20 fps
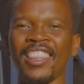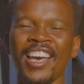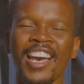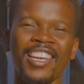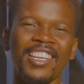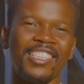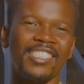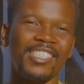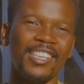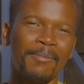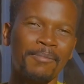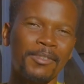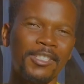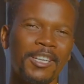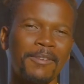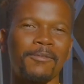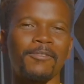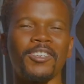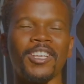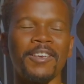That is
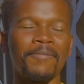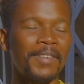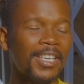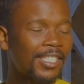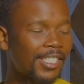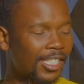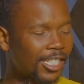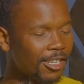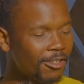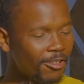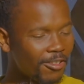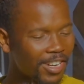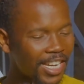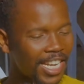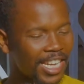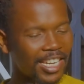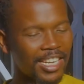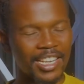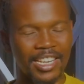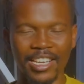subscription. If you're still
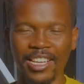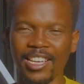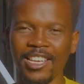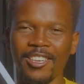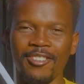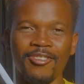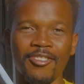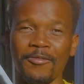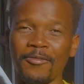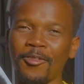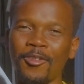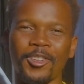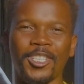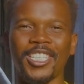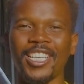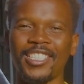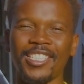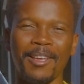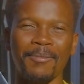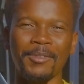red, you have not
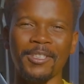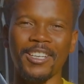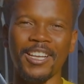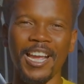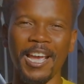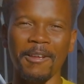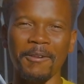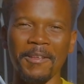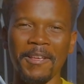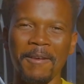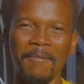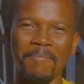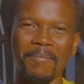yet subscribed.